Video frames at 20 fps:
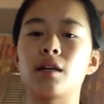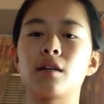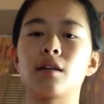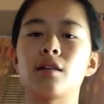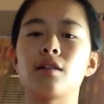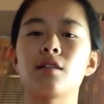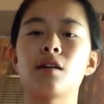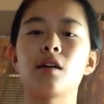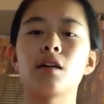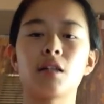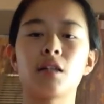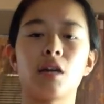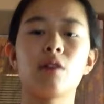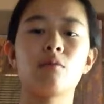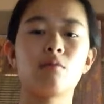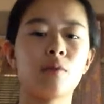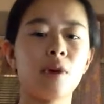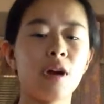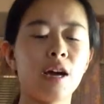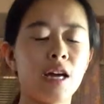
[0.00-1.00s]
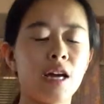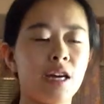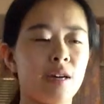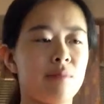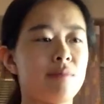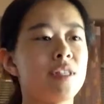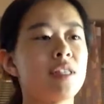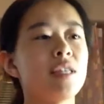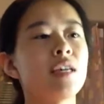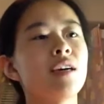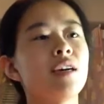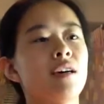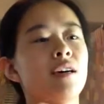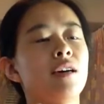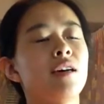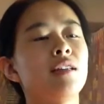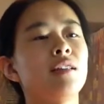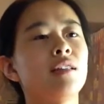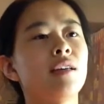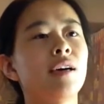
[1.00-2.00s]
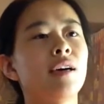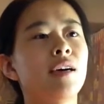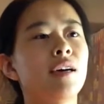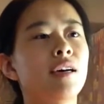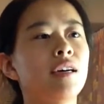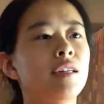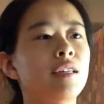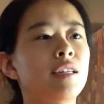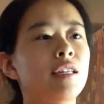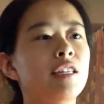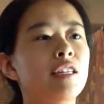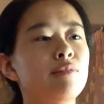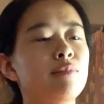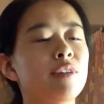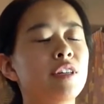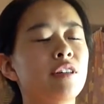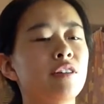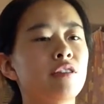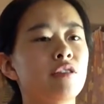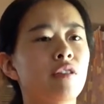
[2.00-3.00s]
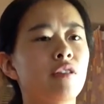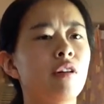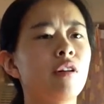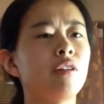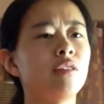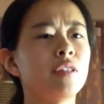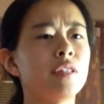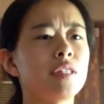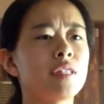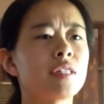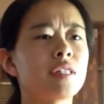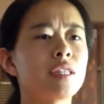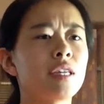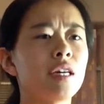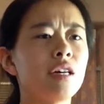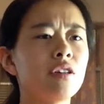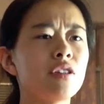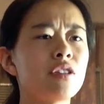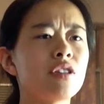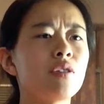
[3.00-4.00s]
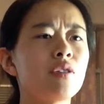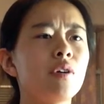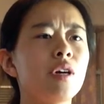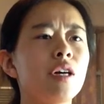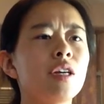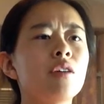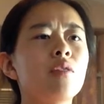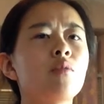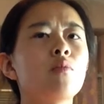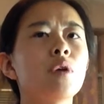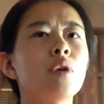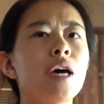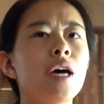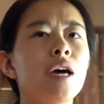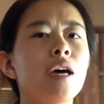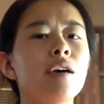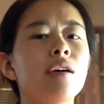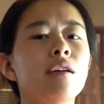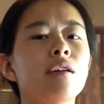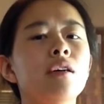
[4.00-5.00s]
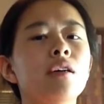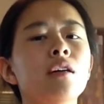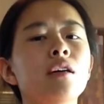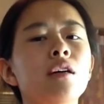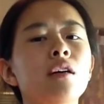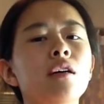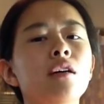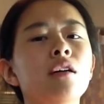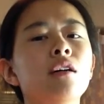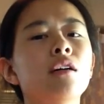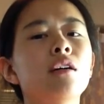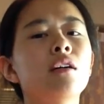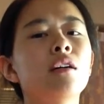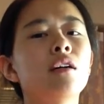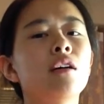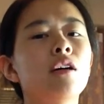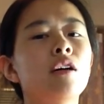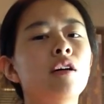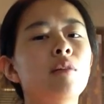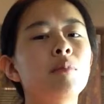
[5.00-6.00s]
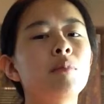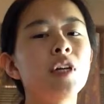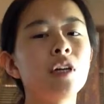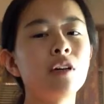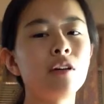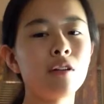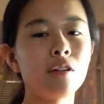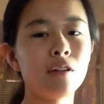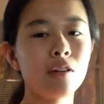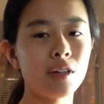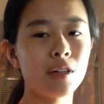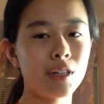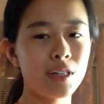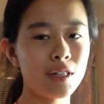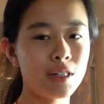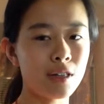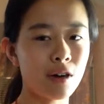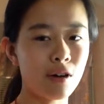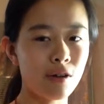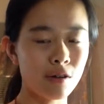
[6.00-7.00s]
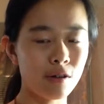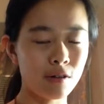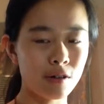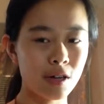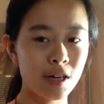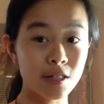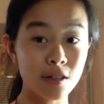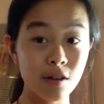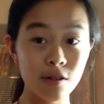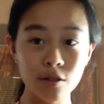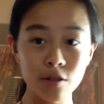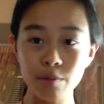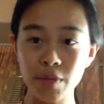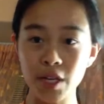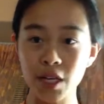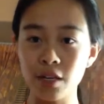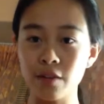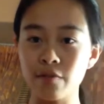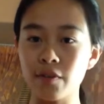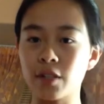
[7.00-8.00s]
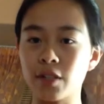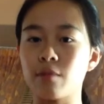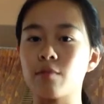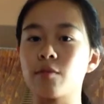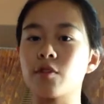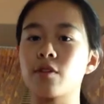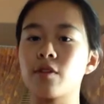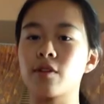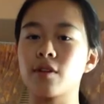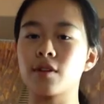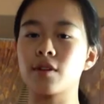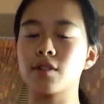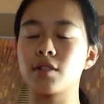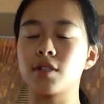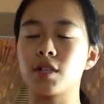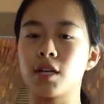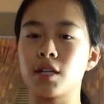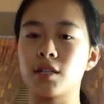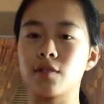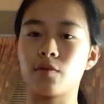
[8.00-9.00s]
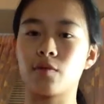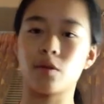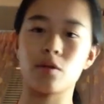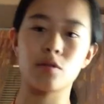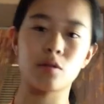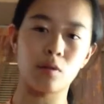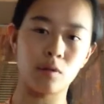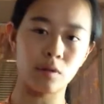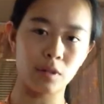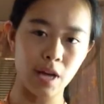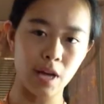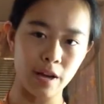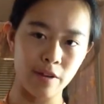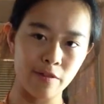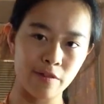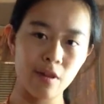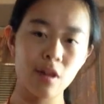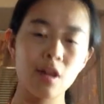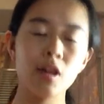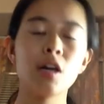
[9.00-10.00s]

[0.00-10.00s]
Hassan get raped, and then he's been under all this guilt. So in a way, Amir has also been a victim of circumstance for his whole life.